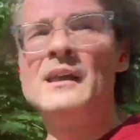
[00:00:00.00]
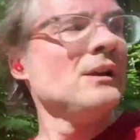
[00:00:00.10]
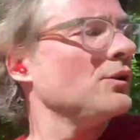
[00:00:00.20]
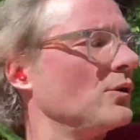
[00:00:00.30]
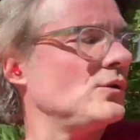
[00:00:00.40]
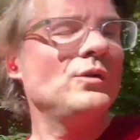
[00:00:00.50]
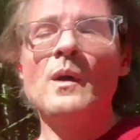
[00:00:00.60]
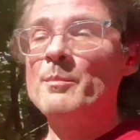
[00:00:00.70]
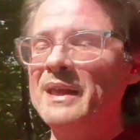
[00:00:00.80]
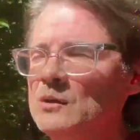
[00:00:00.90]
to do a
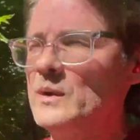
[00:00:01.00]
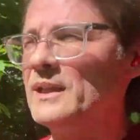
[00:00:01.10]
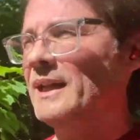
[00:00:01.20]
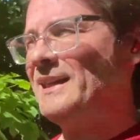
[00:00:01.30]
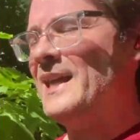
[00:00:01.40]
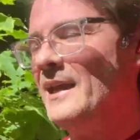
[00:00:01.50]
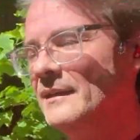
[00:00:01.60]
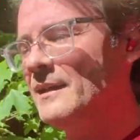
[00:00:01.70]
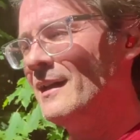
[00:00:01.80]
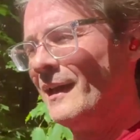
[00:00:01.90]
bend will
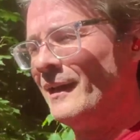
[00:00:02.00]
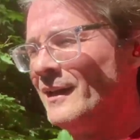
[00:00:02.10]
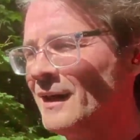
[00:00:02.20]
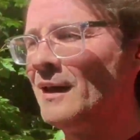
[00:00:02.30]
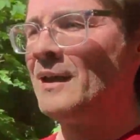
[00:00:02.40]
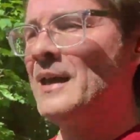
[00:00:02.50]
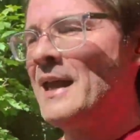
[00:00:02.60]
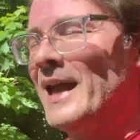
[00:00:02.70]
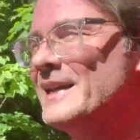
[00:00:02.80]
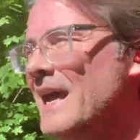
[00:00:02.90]
again
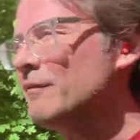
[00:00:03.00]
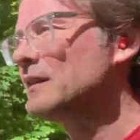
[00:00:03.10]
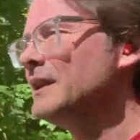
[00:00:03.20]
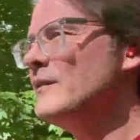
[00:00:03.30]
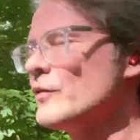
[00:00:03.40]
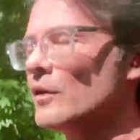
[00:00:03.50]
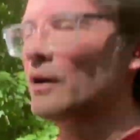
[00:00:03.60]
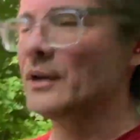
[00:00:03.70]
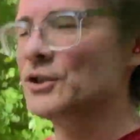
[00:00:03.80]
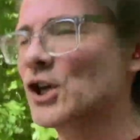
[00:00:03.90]
and have Cleaver
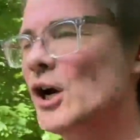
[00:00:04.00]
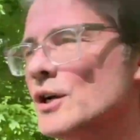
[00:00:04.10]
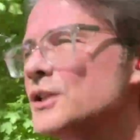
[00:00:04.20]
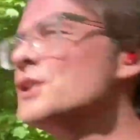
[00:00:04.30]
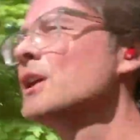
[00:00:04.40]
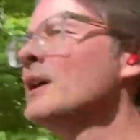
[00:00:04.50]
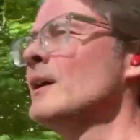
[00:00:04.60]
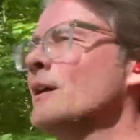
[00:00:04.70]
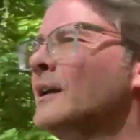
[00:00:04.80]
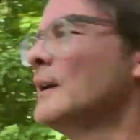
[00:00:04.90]
charge
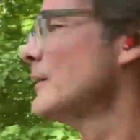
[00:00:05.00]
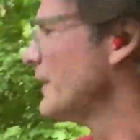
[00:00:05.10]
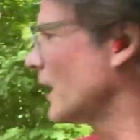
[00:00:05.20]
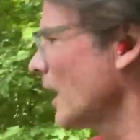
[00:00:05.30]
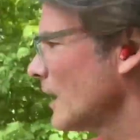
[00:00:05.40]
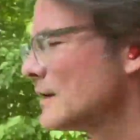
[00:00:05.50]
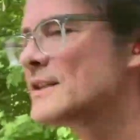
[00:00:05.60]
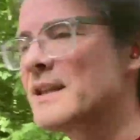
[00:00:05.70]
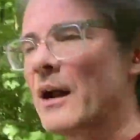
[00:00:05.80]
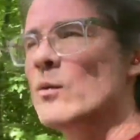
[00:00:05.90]
the guards
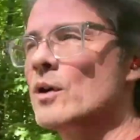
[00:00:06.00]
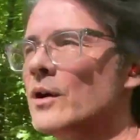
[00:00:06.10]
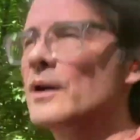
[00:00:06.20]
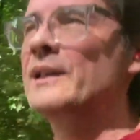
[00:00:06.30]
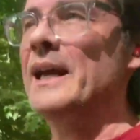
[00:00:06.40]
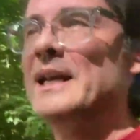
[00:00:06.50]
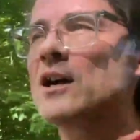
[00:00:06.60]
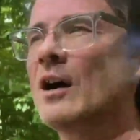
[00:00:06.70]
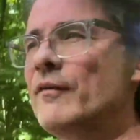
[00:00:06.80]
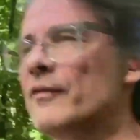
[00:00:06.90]
that were getting
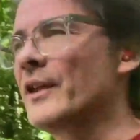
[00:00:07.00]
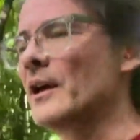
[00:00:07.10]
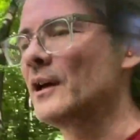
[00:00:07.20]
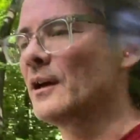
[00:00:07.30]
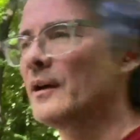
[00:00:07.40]
off the